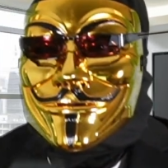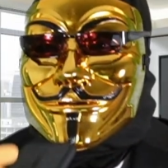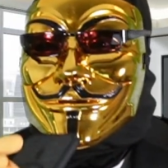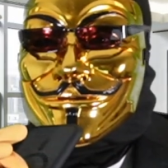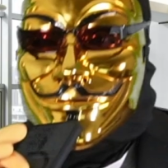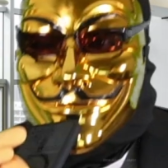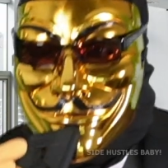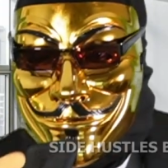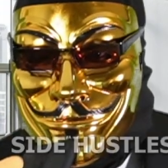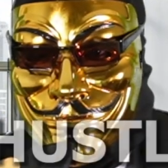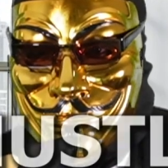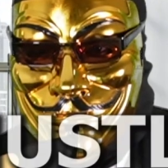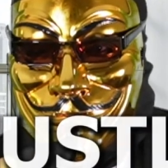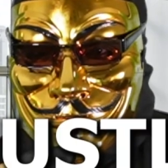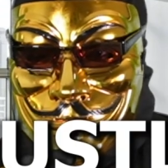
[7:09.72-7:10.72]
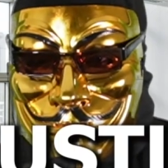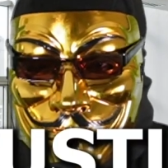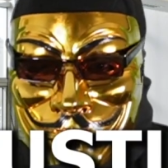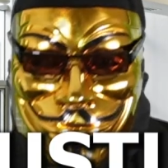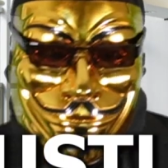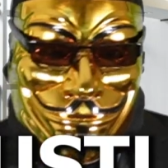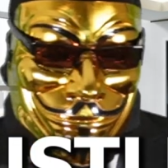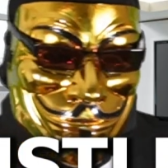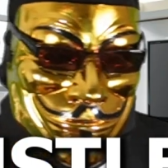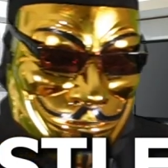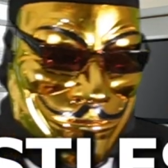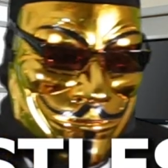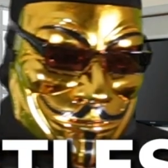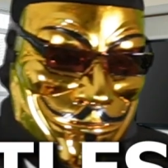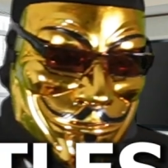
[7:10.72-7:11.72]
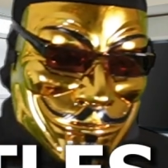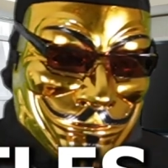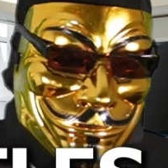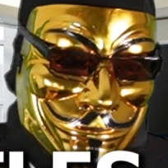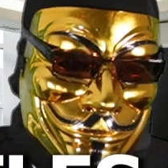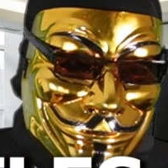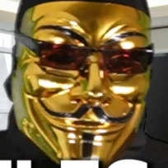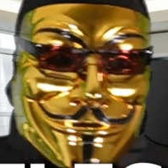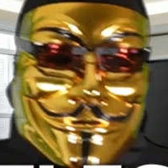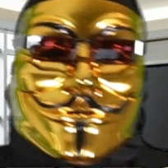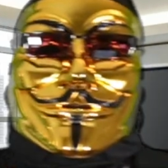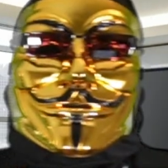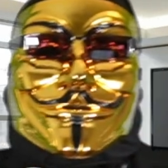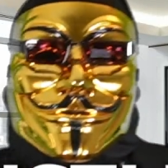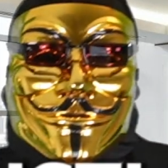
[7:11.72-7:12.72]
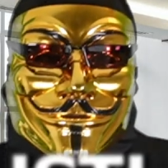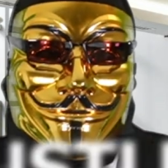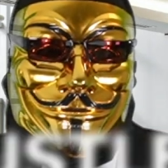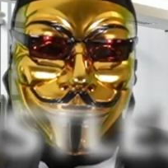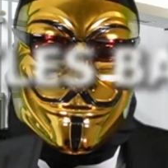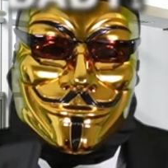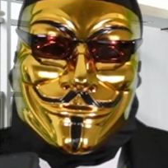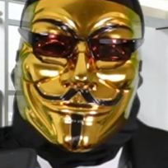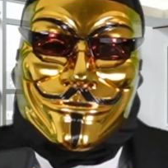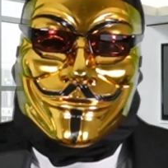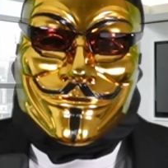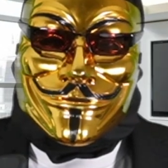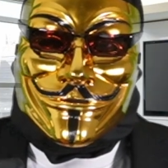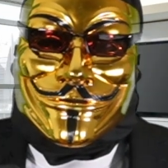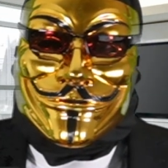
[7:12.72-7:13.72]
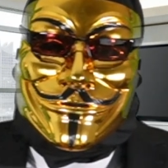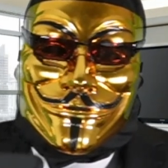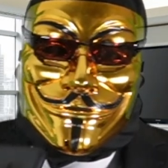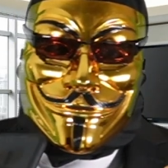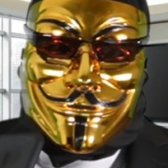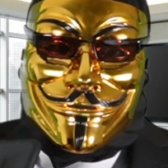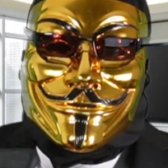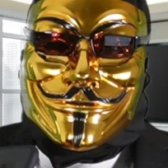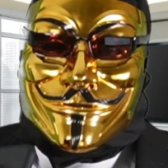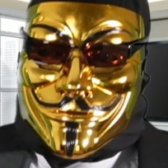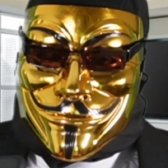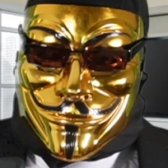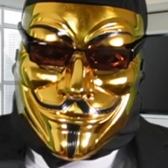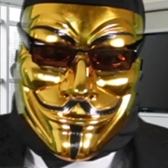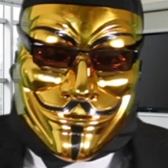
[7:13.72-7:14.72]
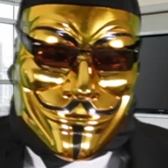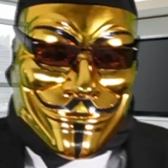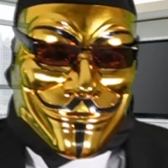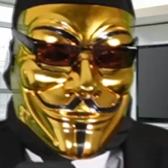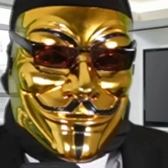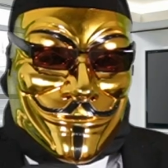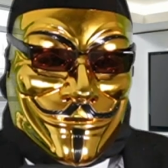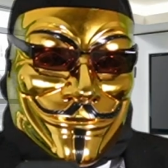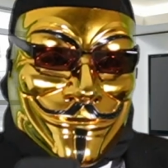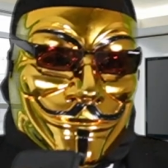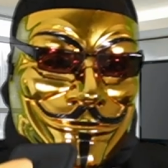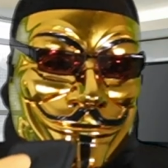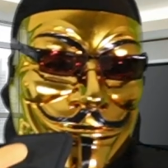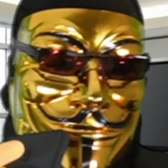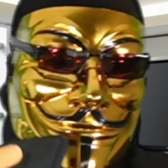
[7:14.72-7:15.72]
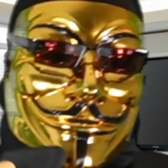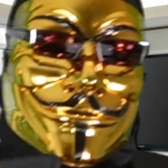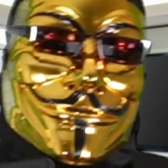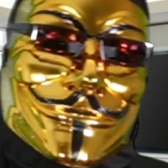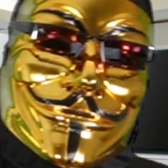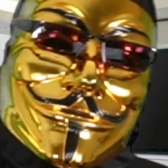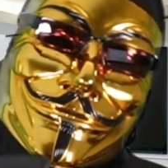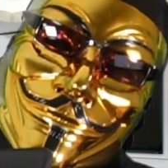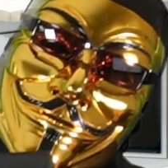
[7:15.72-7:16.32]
Side hustles. That is the fastest way to bridge the gap between how much you can